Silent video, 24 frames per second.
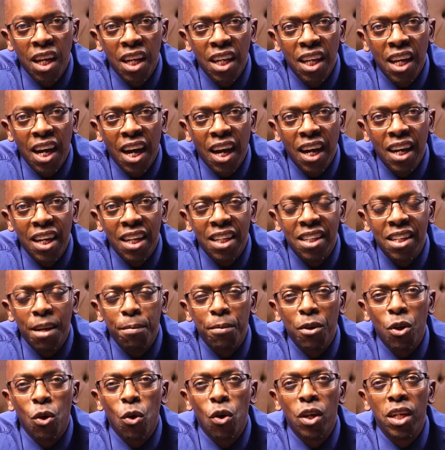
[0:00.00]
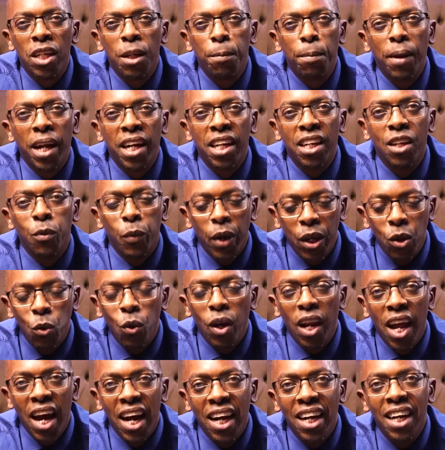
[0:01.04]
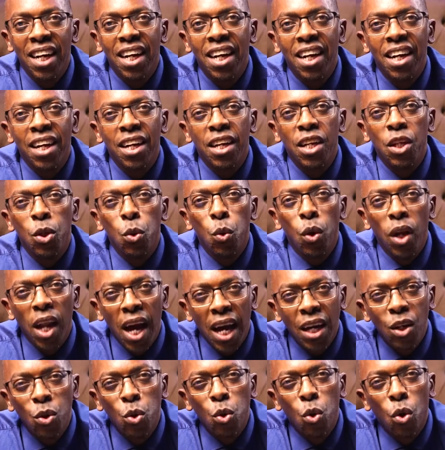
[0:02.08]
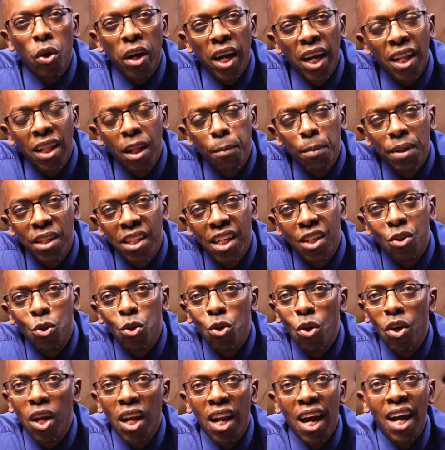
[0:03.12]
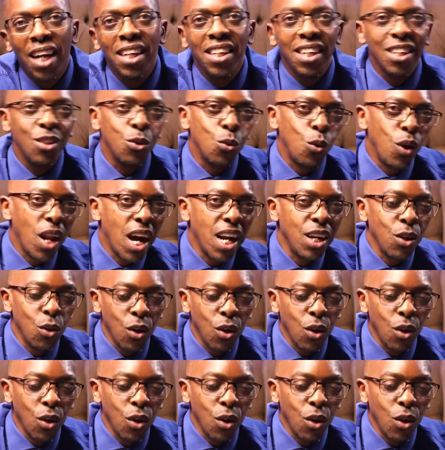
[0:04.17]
Yeah, it's something called deep learning, where you learn you learn to correct the mistakes. You don't learn just to learn.